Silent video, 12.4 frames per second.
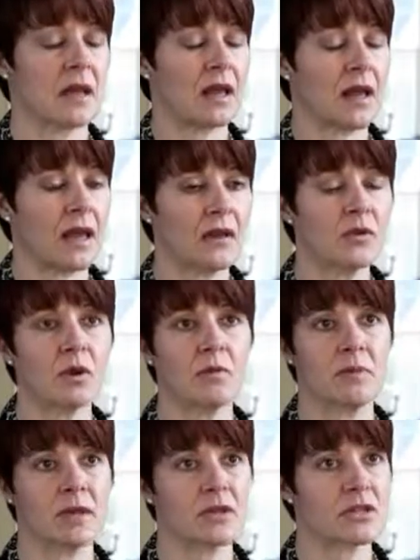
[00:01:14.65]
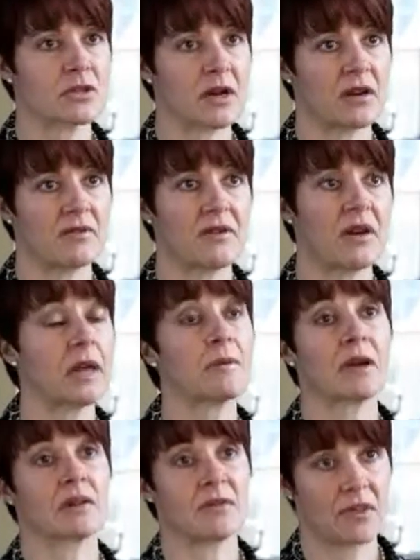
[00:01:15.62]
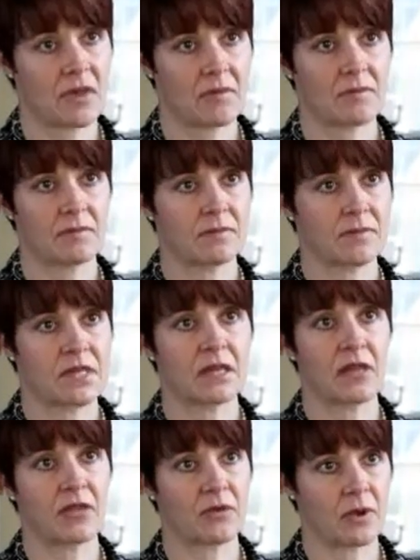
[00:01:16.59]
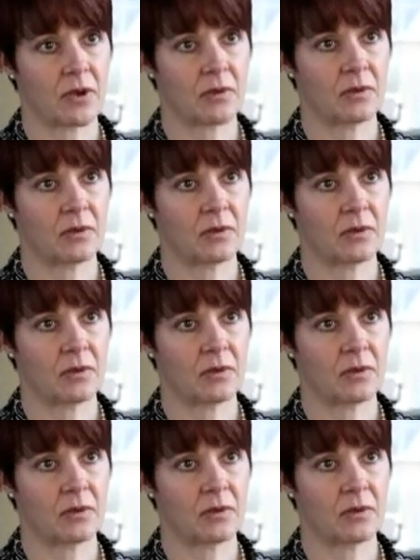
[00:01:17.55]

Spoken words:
an annual administrative nightmare for them to get through.